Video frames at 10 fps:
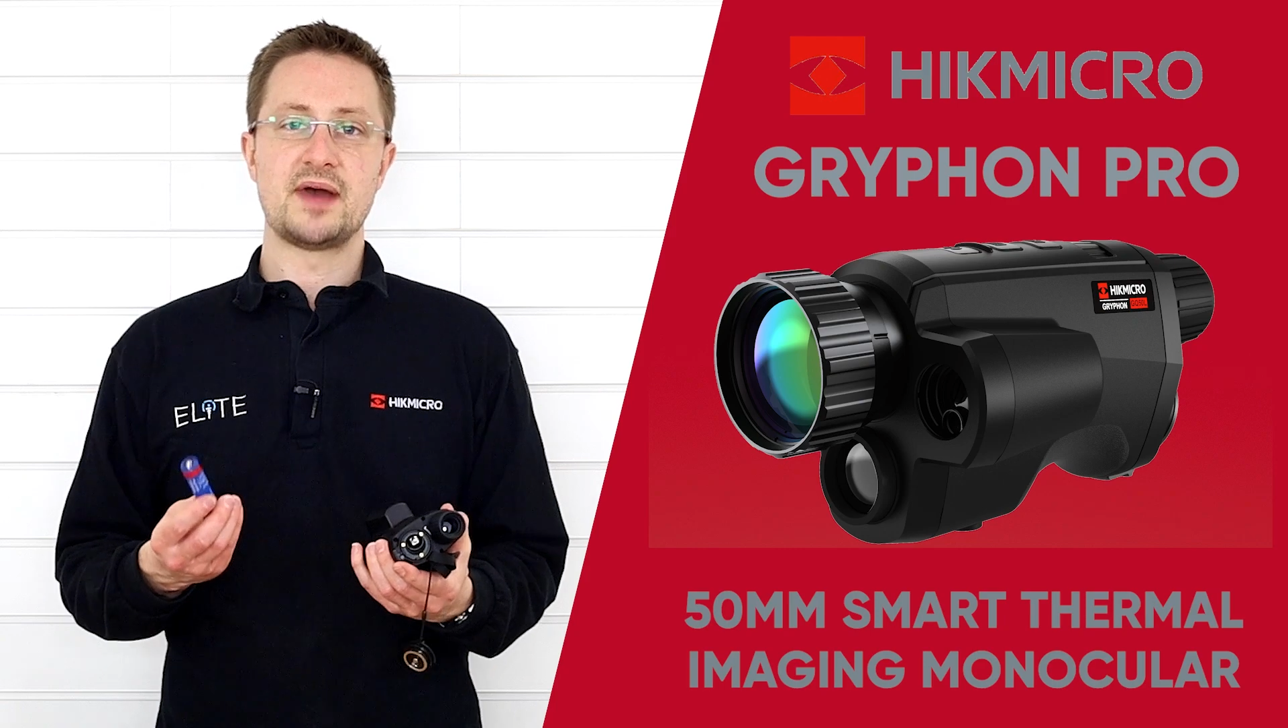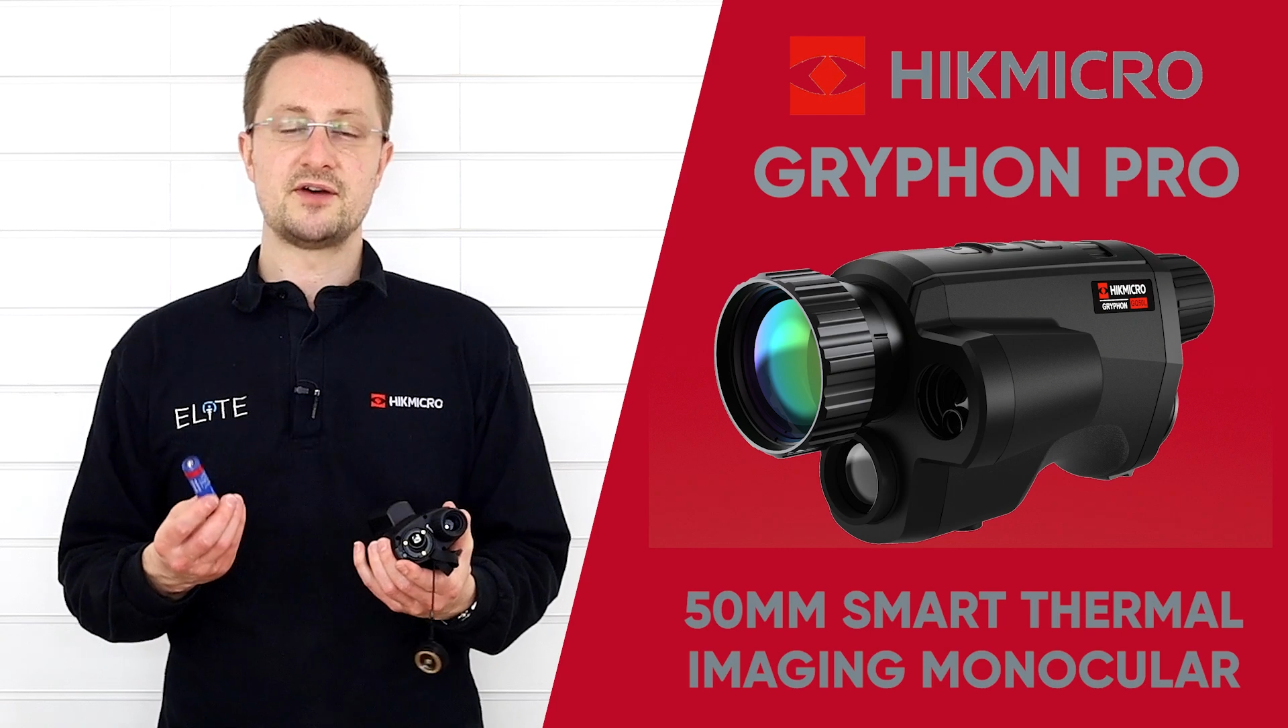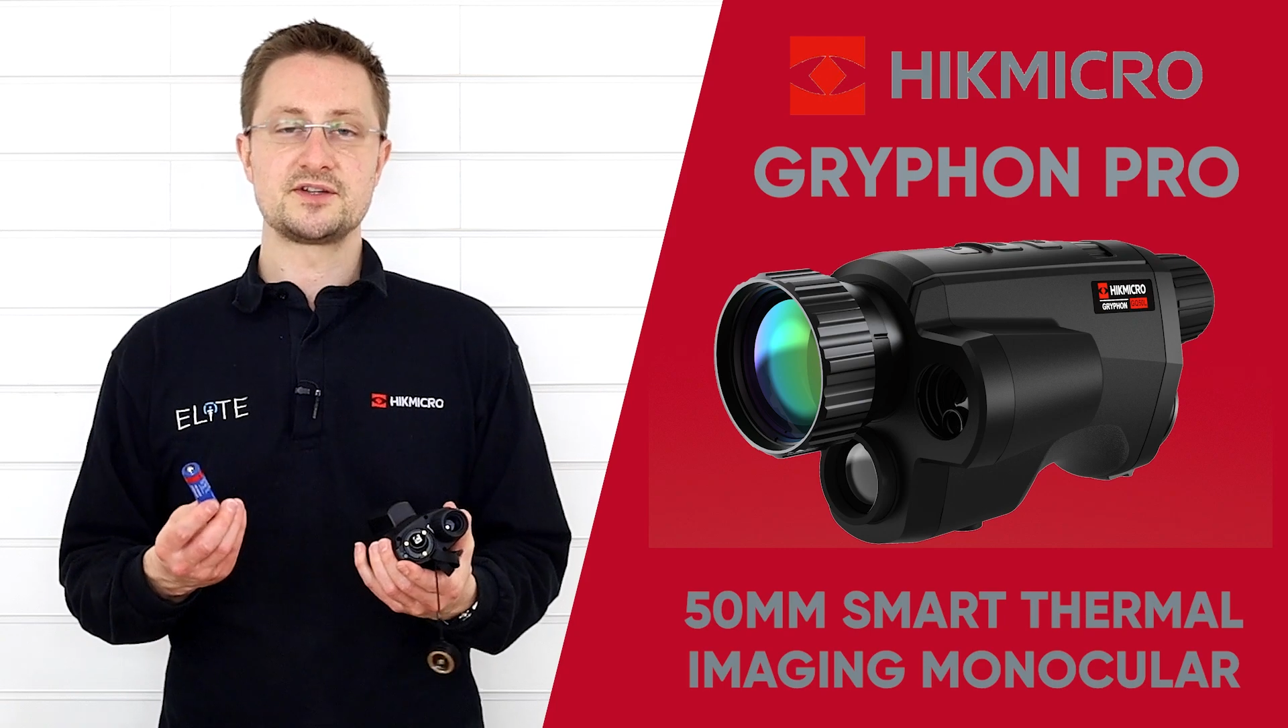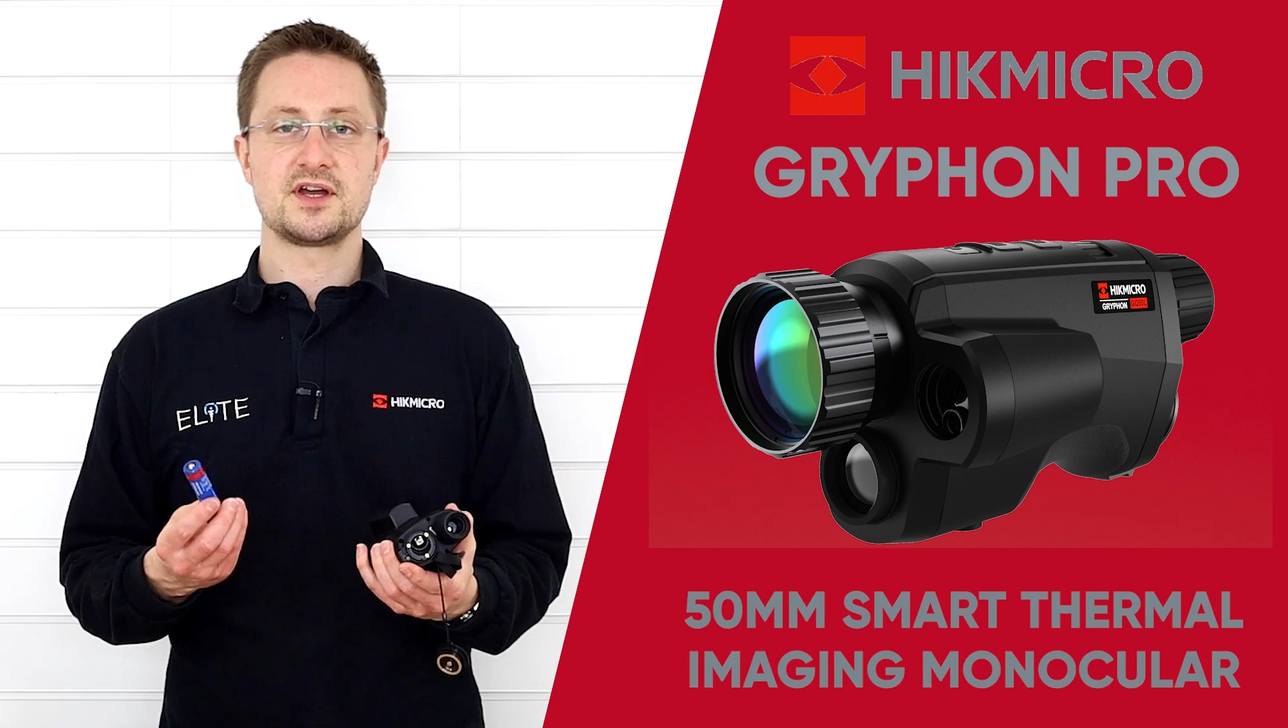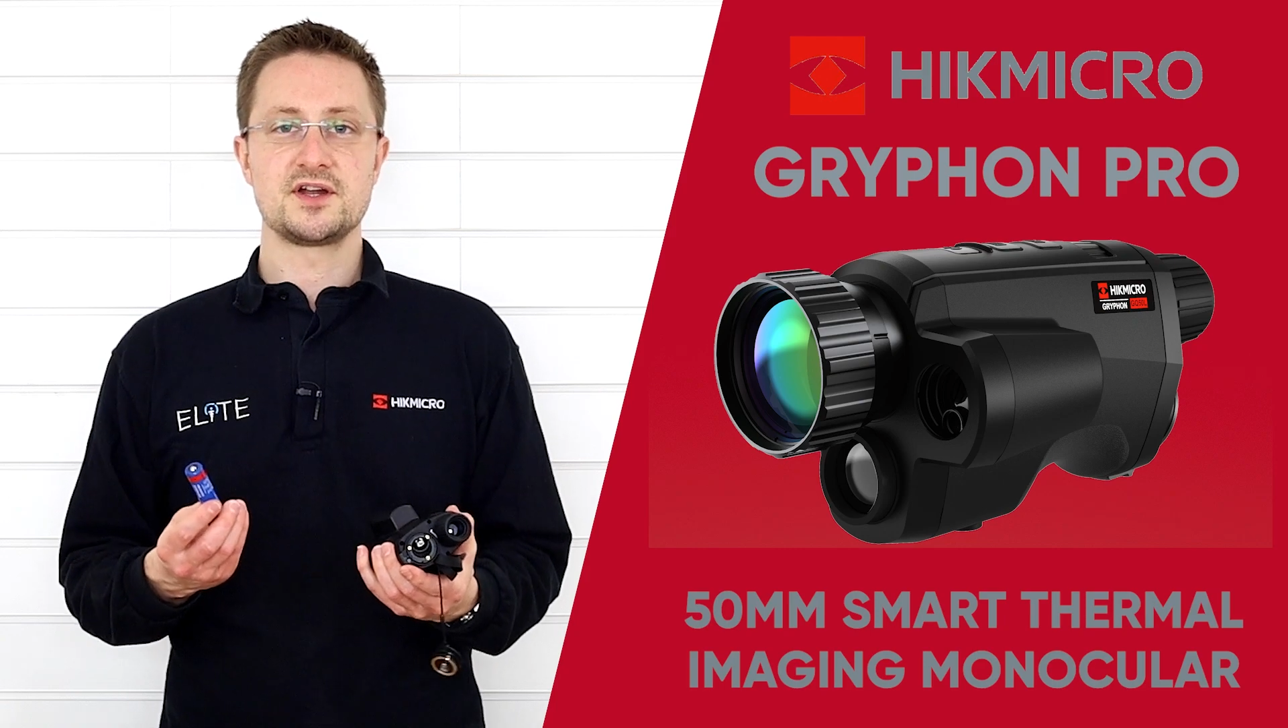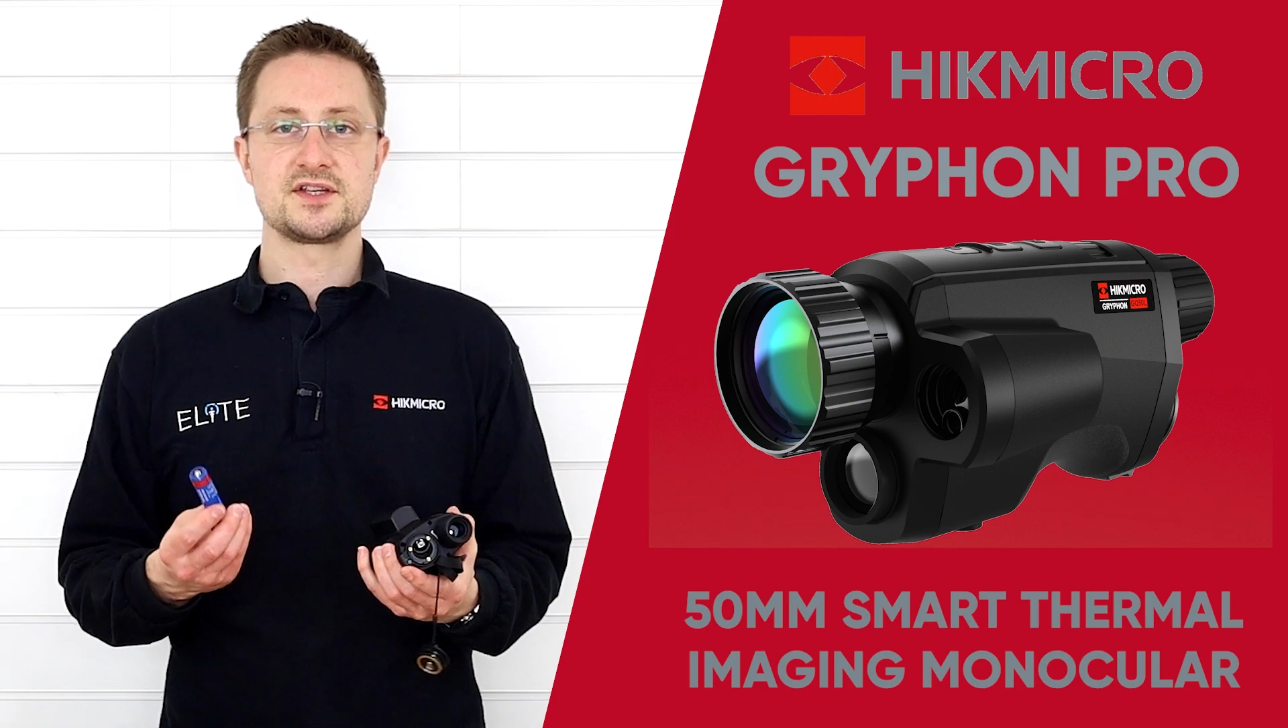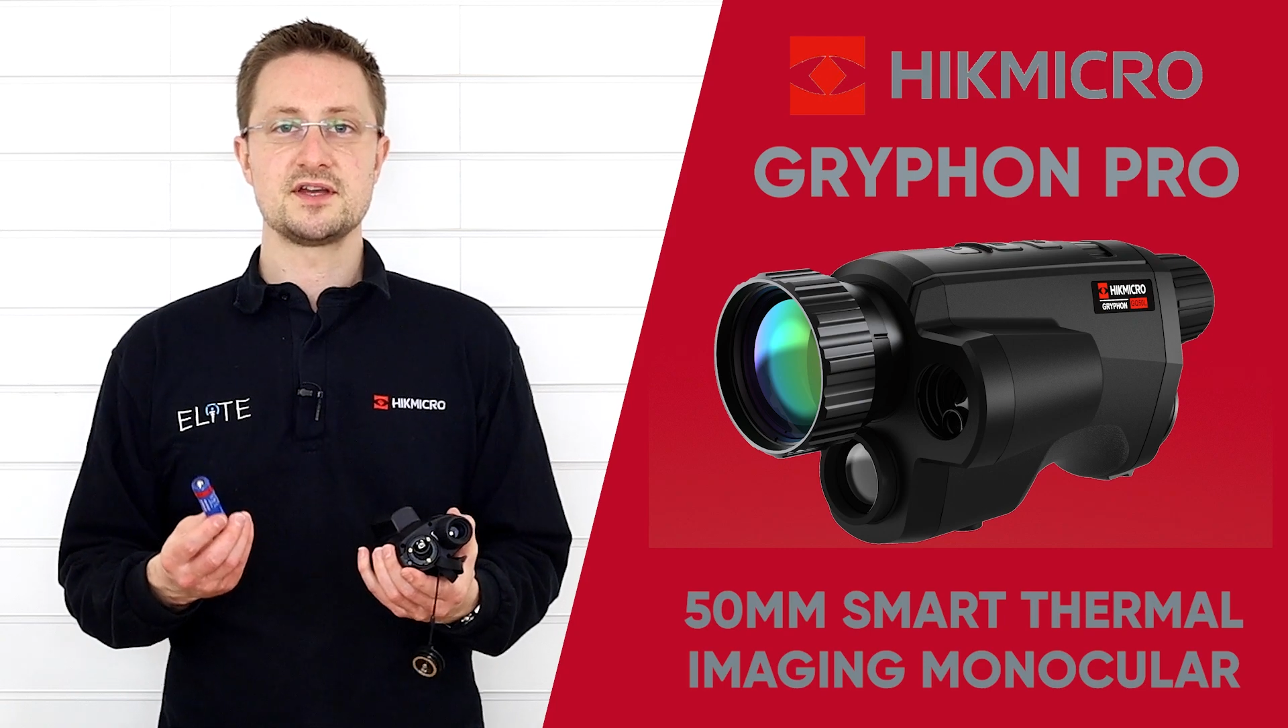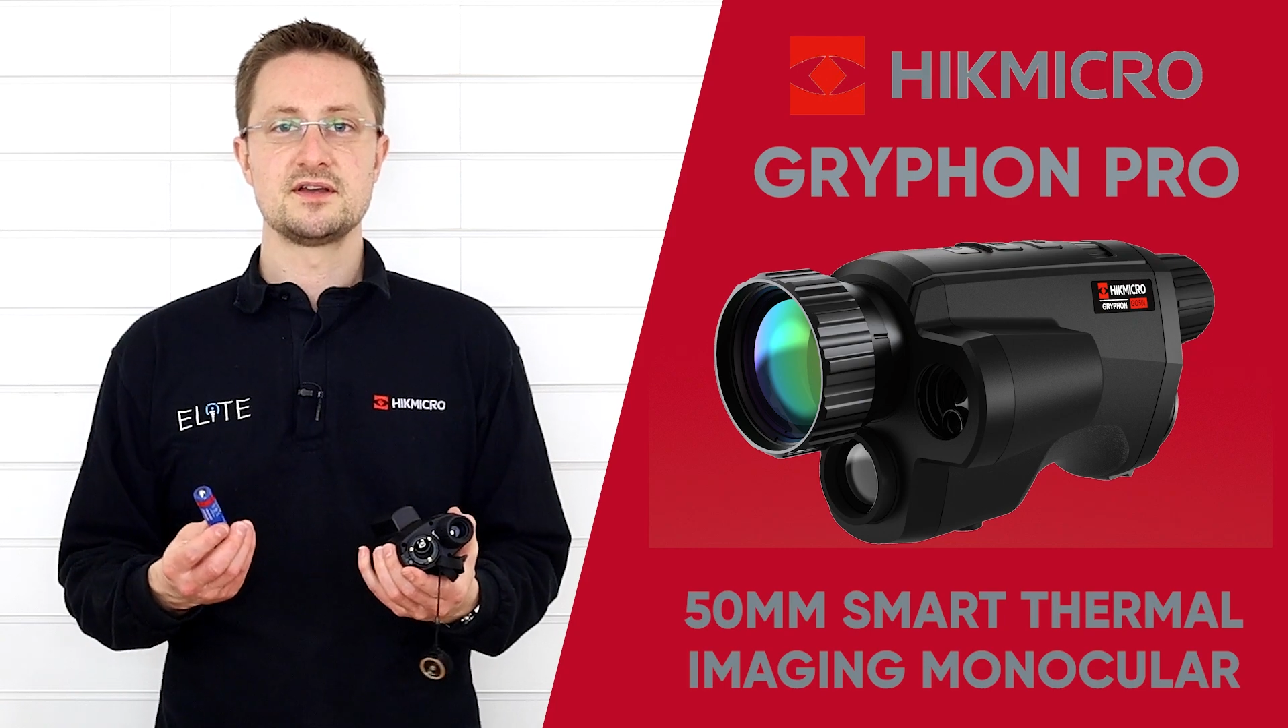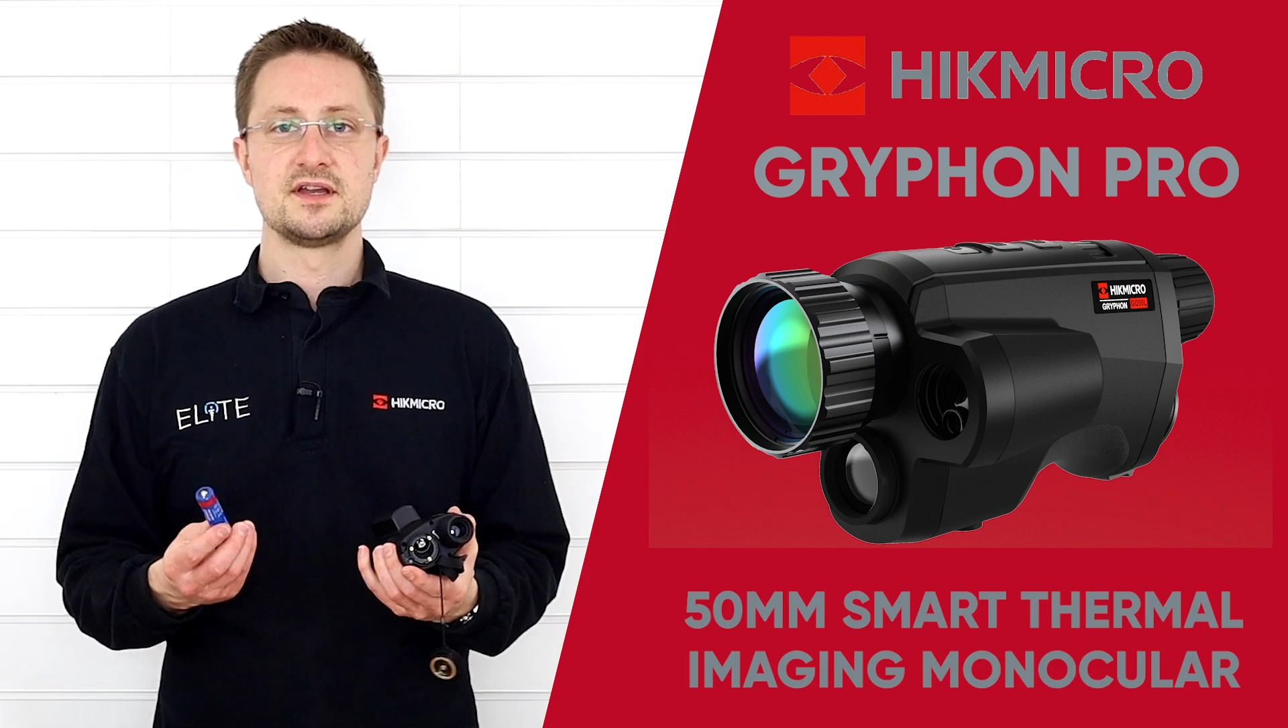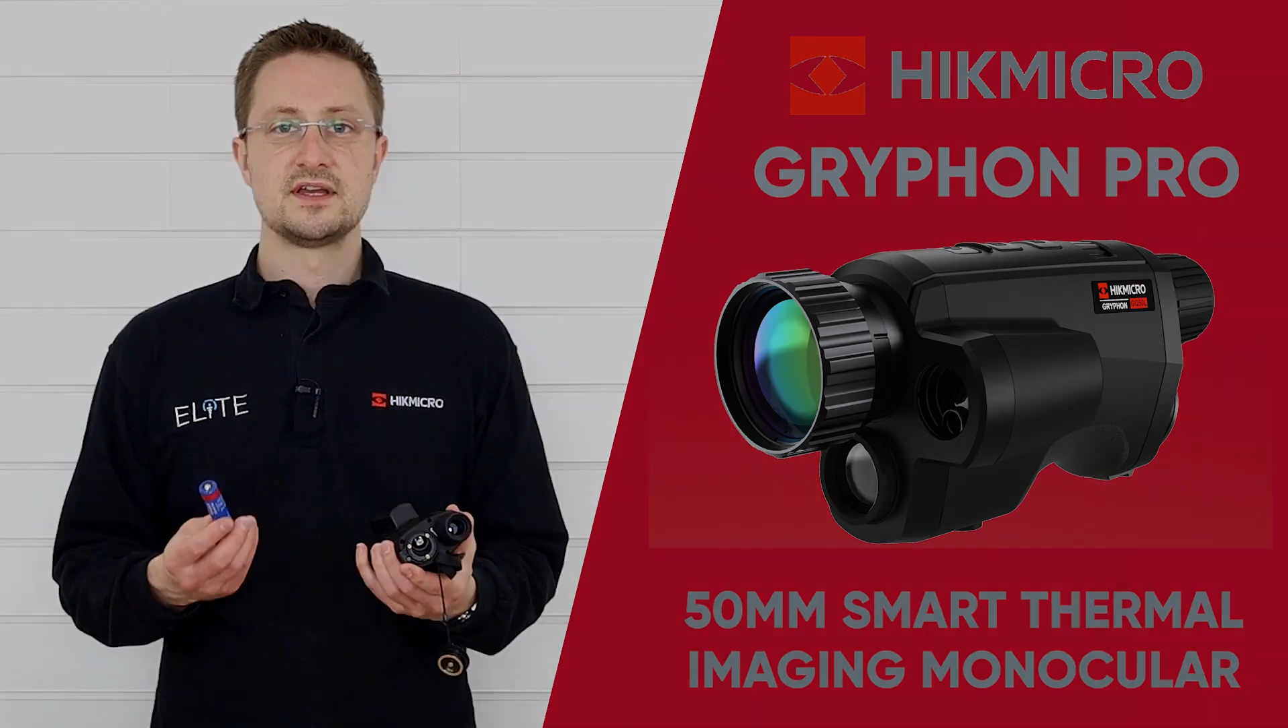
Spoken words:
power charger,